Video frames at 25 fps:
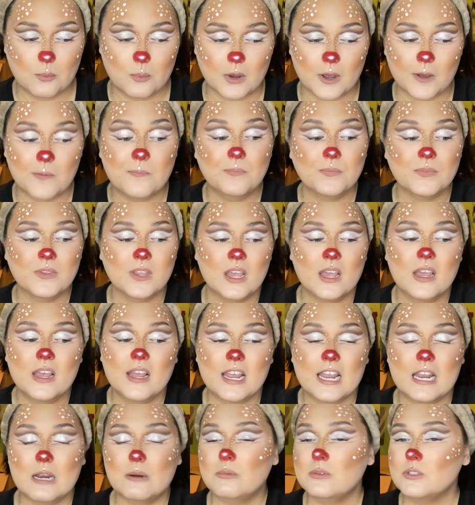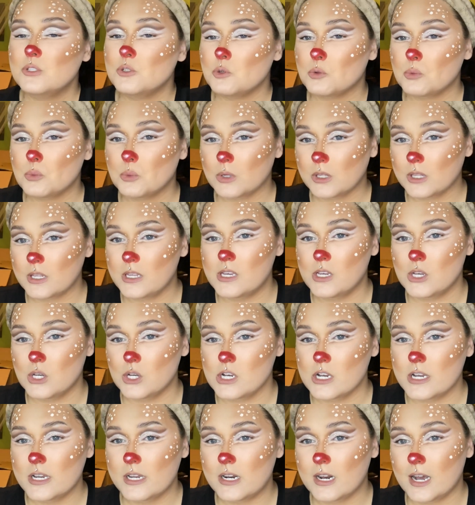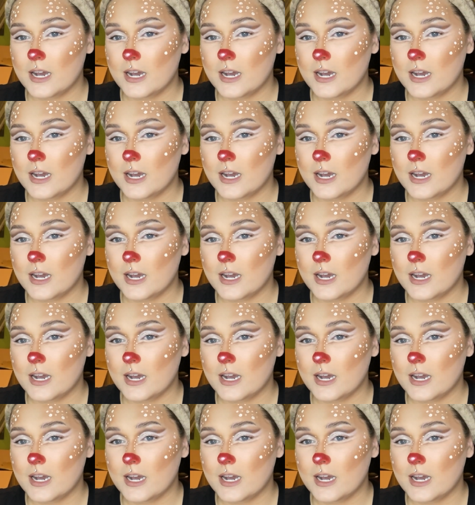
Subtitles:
but it was really good.